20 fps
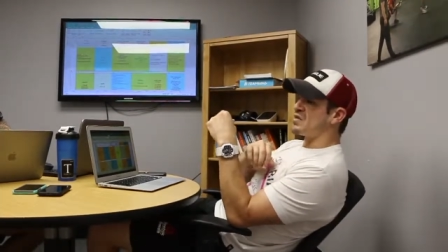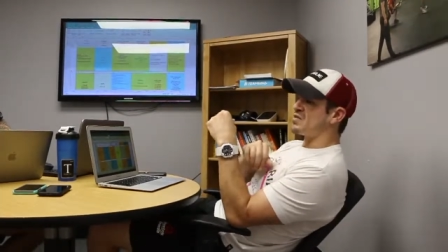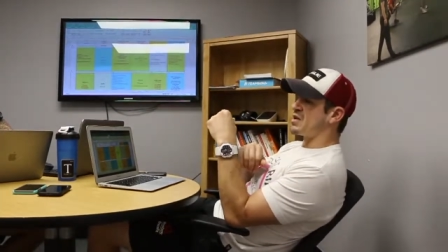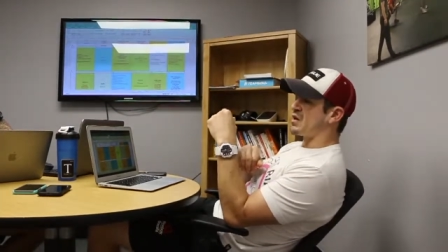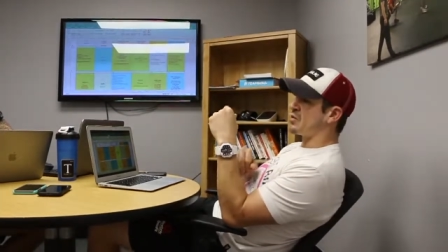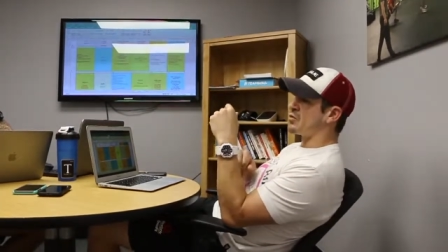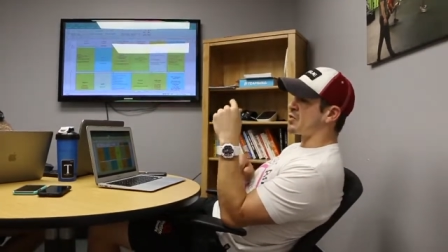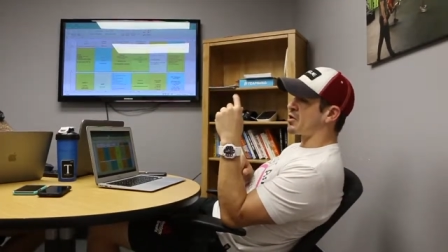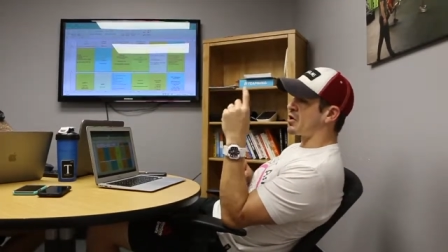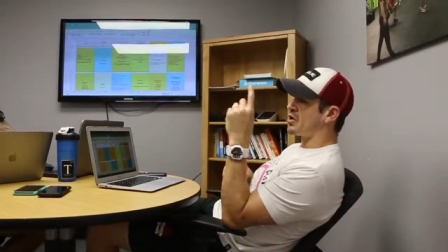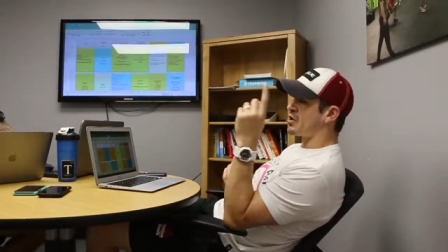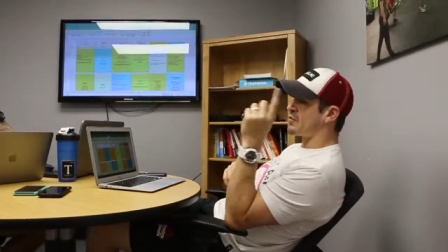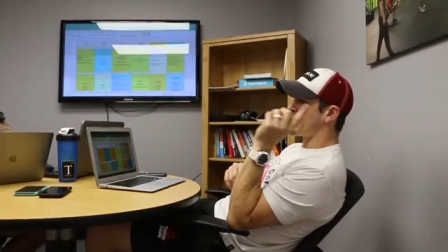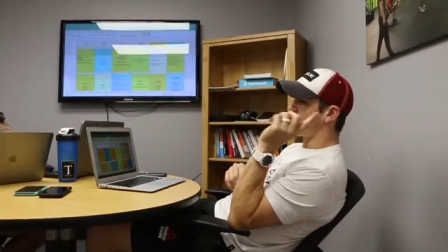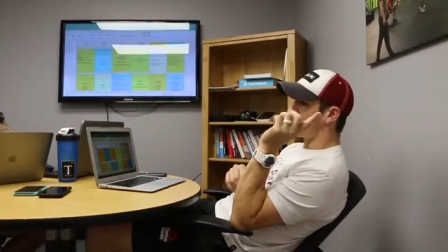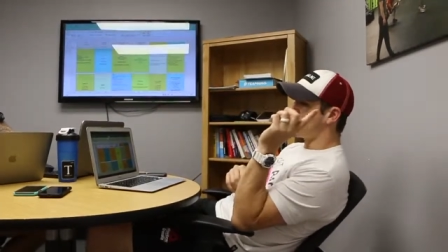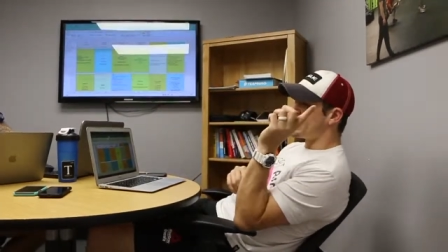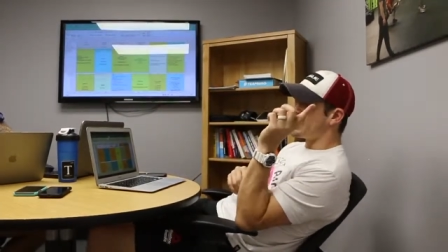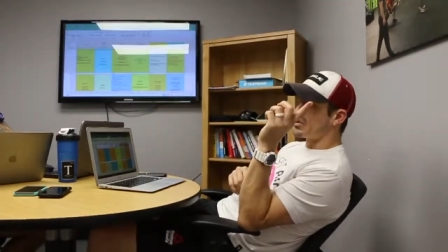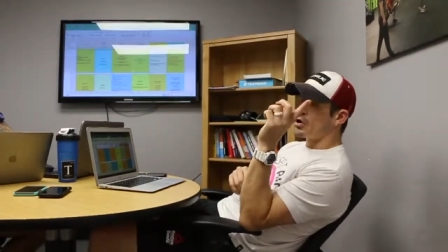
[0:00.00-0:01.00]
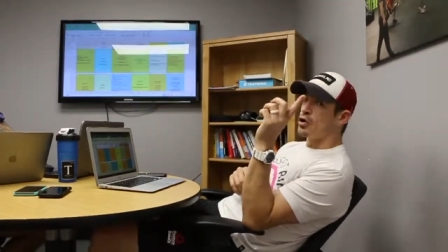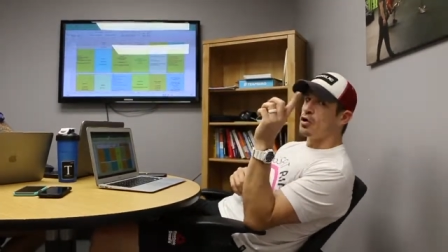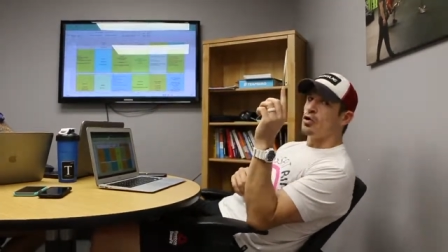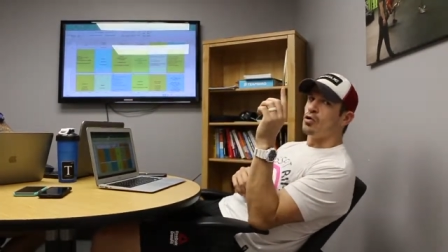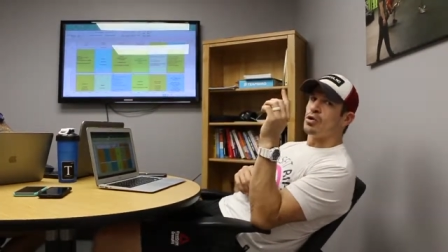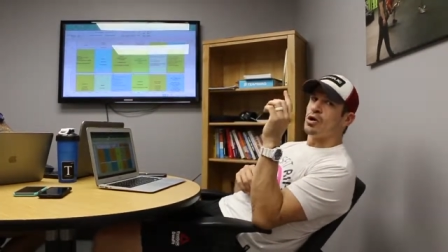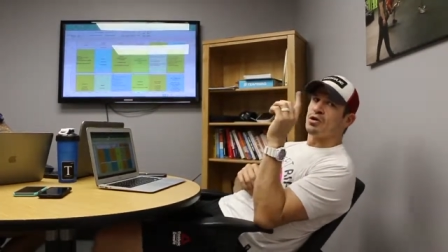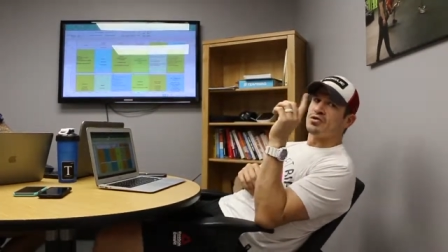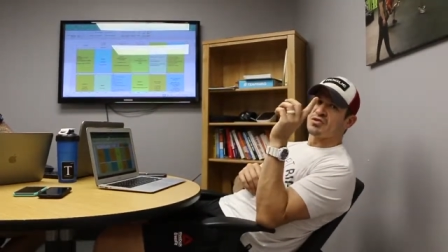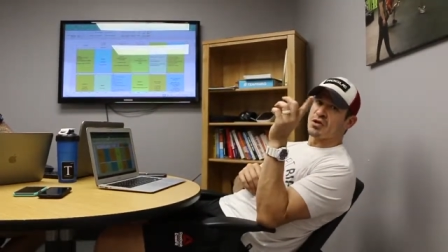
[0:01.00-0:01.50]
take a look at a different
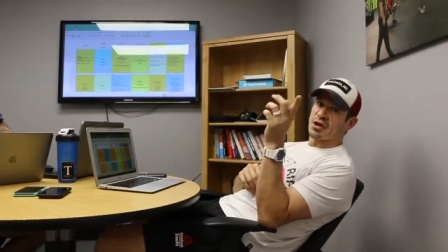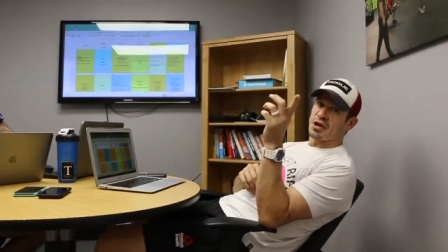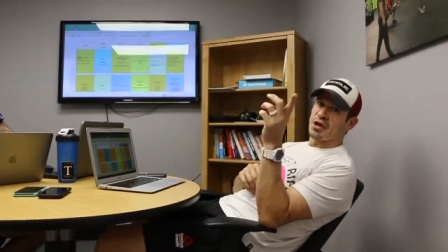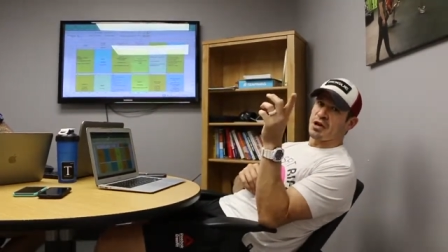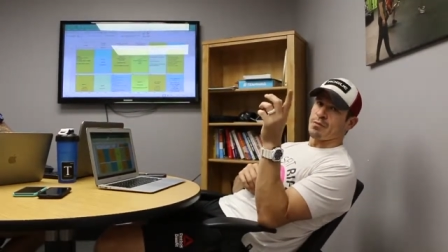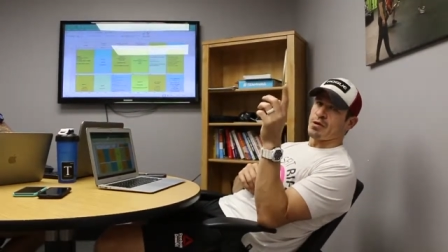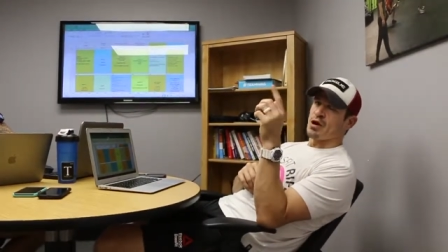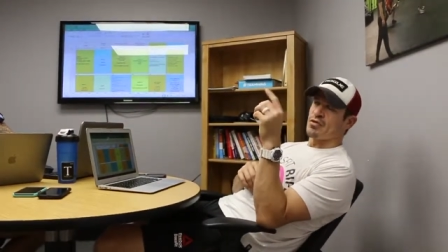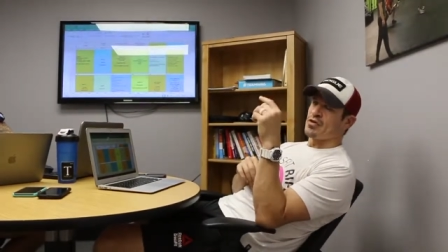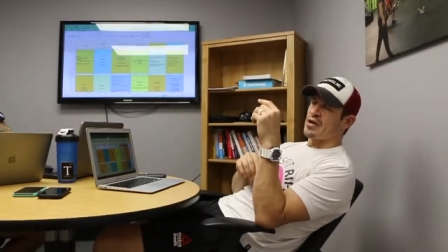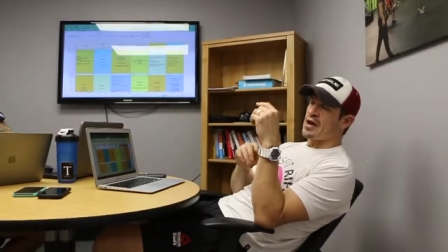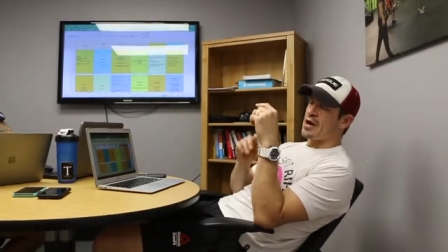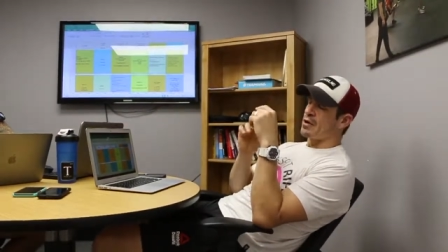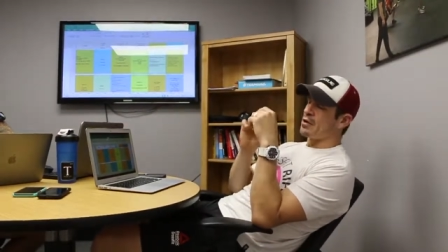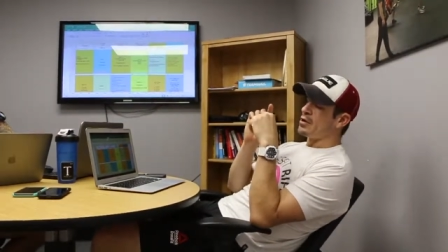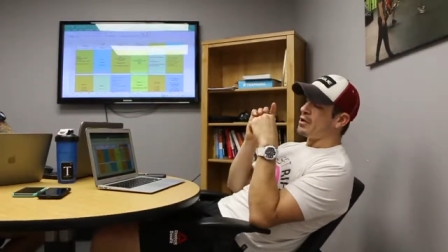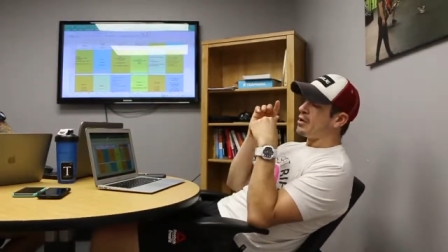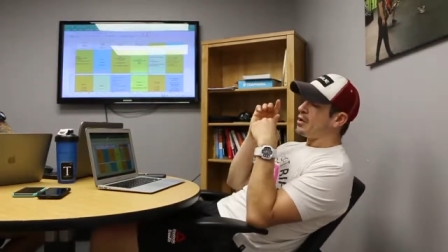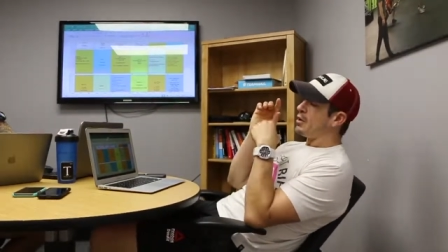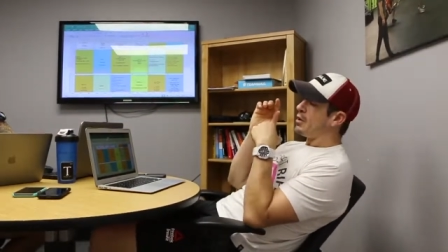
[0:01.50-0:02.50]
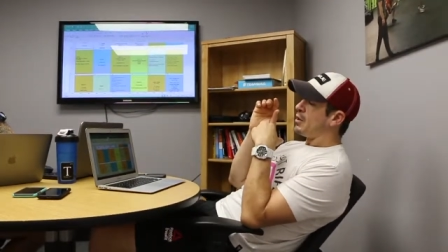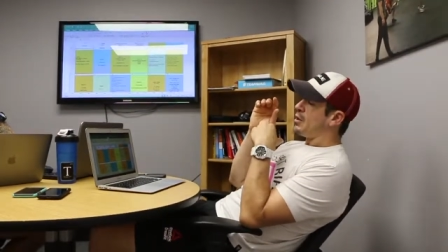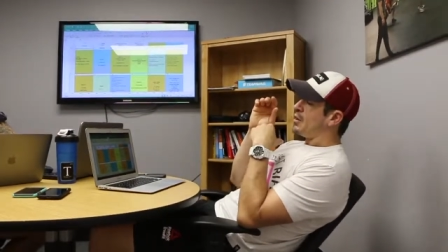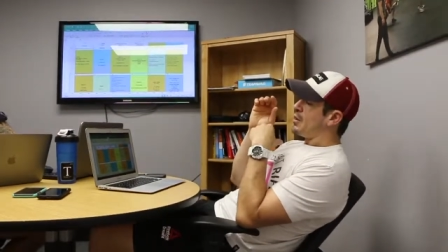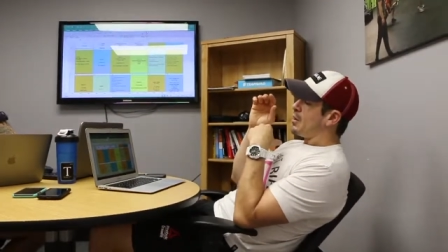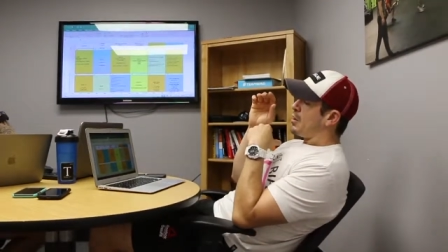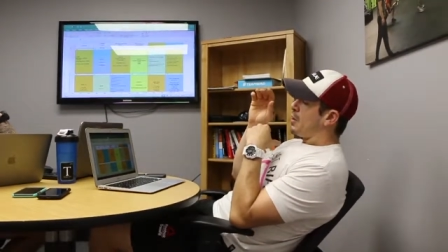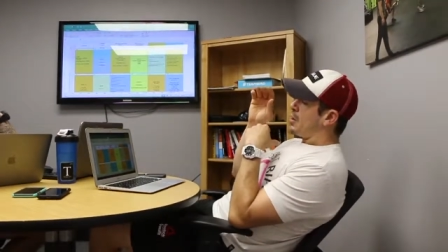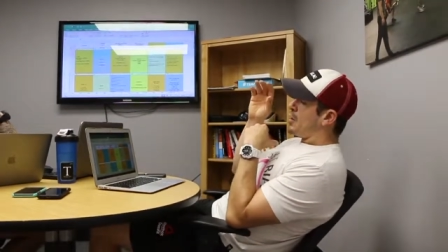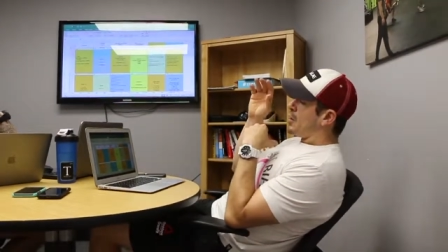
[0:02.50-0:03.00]
video talking about that.
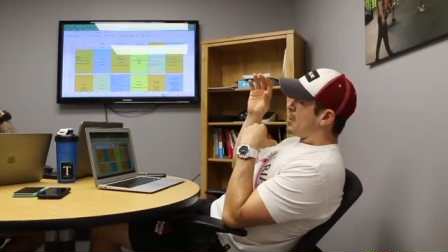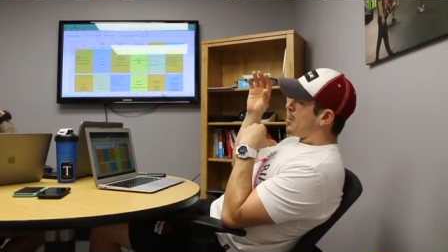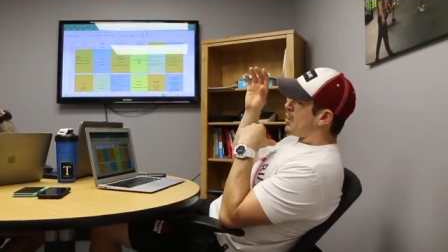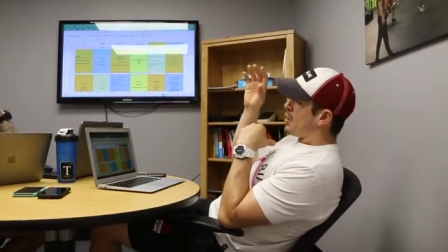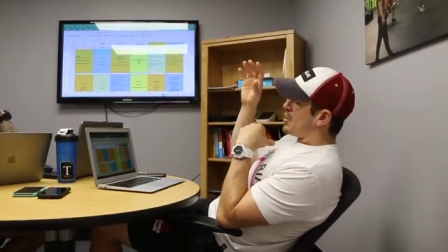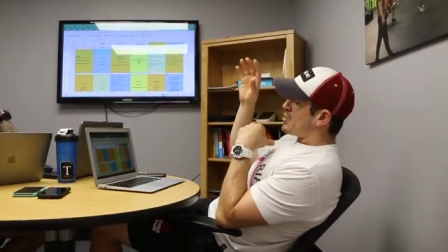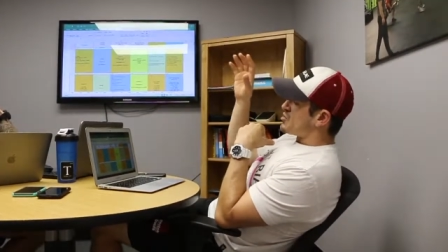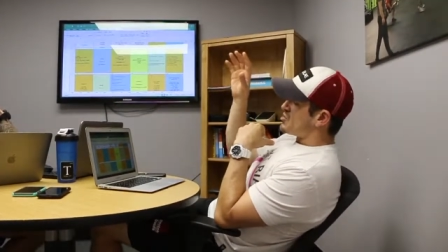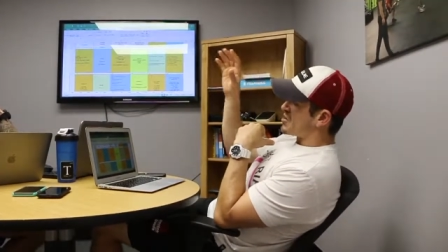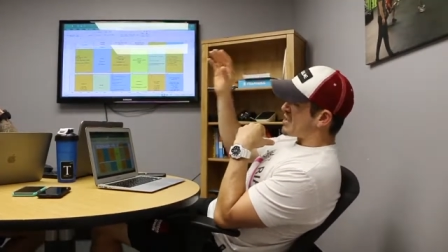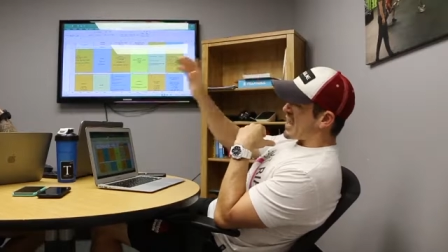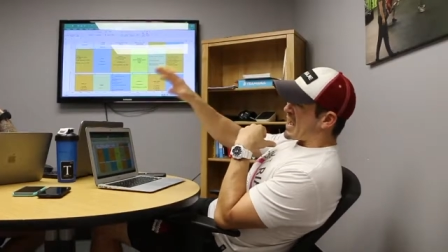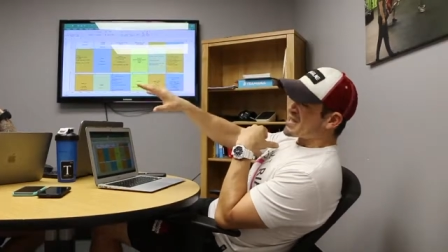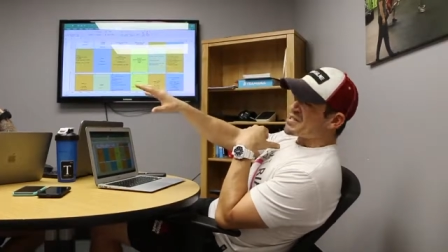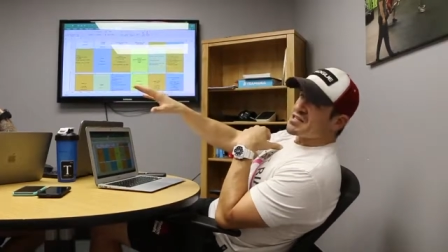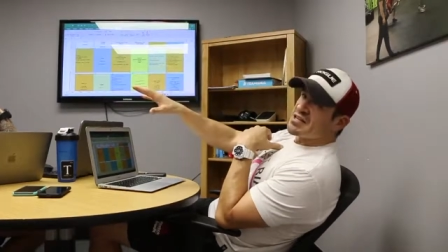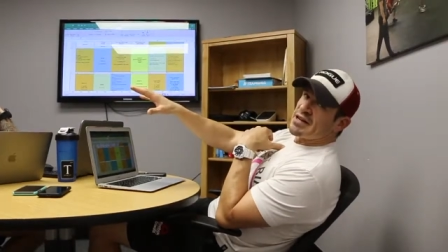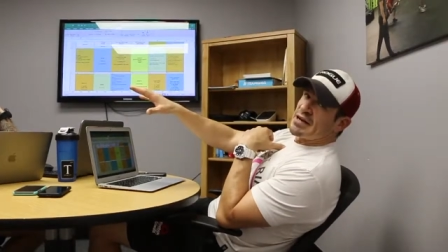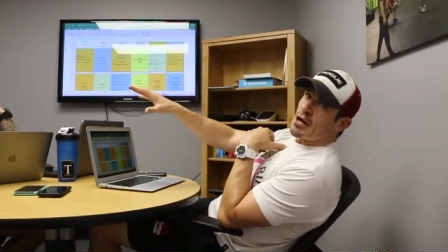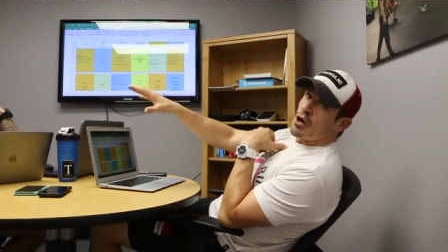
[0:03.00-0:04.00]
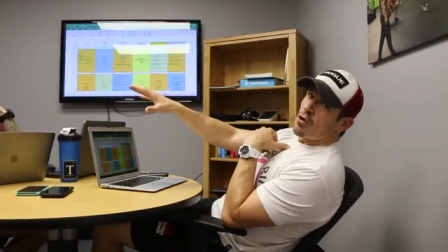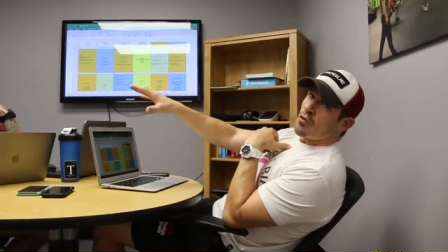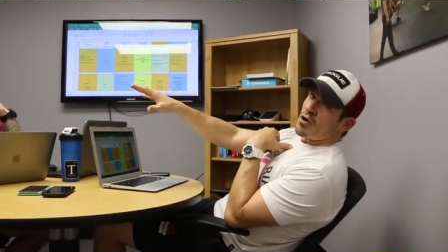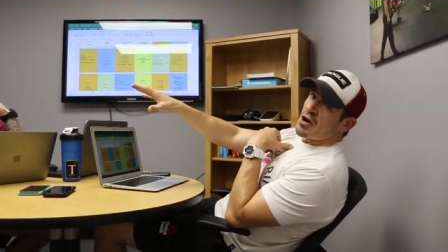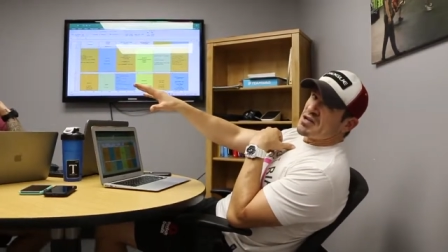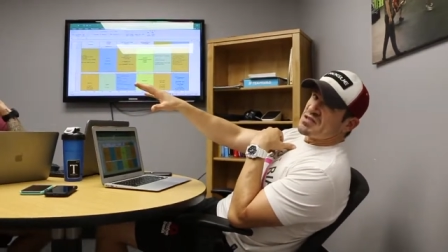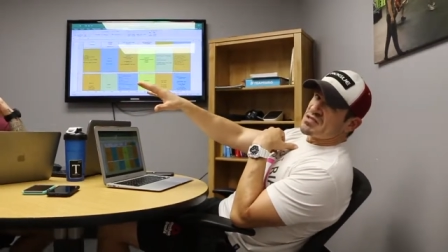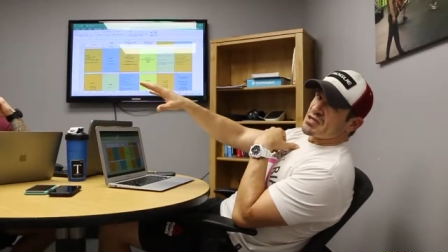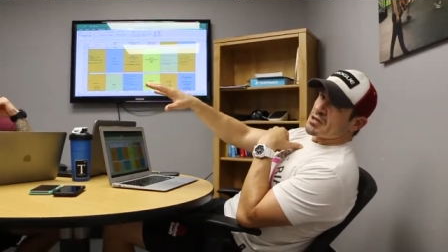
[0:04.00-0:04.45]
So Cassidy now writes